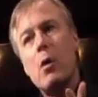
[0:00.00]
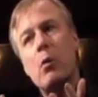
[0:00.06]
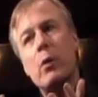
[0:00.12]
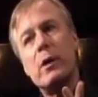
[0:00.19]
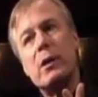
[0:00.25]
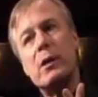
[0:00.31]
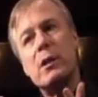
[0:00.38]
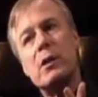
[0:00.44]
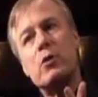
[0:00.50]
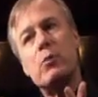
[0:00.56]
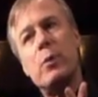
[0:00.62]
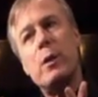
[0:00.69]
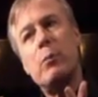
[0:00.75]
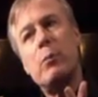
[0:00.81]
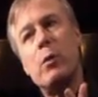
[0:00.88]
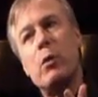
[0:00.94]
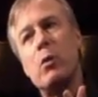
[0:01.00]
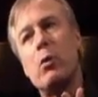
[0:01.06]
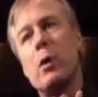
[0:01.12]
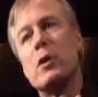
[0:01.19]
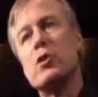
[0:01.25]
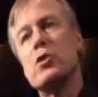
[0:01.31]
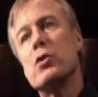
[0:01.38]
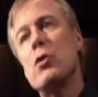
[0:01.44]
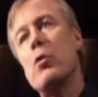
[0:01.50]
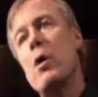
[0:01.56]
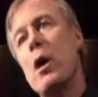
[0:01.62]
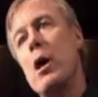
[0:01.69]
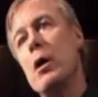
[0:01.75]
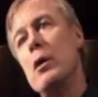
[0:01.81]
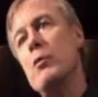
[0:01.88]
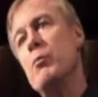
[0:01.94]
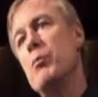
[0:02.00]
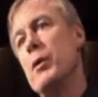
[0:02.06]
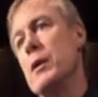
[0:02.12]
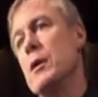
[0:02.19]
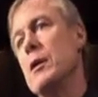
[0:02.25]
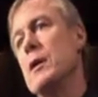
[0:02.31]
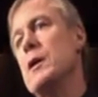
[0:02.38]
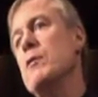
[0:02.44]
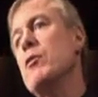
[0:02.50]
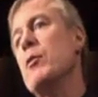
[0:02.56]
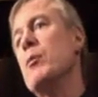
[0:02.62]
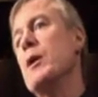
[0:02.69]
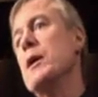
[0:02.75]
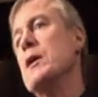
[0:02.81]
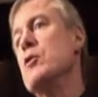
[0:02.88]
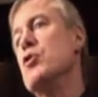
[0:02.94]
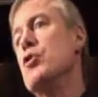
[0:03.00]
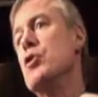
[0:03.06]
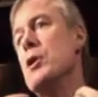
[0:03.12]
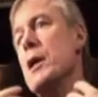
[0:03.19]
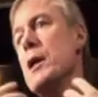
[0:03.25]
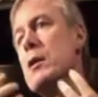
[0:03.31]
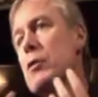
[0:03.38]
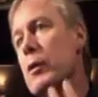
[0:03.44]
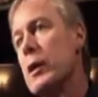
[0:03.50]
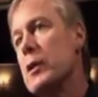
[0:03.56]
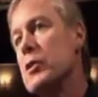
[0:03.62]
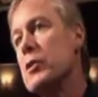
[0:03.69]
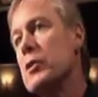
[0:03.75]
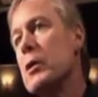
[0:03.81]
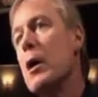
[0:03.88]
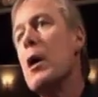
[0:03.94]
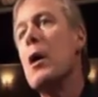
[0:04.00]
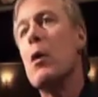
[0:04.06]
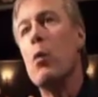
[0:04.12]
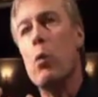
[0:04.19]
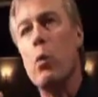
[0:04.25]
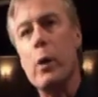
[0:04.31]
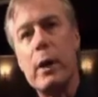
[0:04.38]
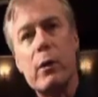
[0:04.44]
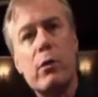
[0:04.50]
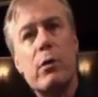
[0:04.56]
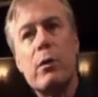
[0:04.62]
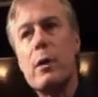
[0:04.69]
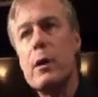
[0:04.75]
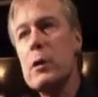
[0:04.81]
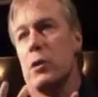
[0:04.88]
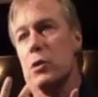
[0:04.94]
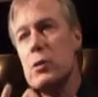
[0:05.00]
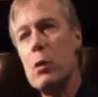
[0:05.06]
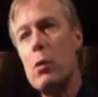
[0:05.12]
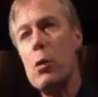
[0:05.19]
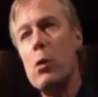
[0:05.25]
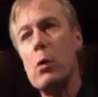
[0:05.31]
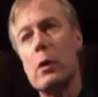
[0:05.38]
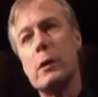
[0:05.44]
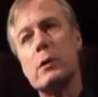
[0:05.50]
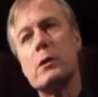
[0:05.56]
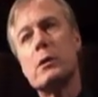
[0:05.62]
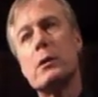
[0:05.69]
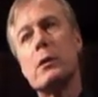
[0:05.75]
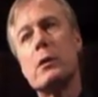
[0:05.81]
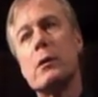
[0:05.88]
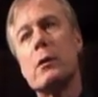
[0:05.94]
with these people who are so unbelievably generous with their souls.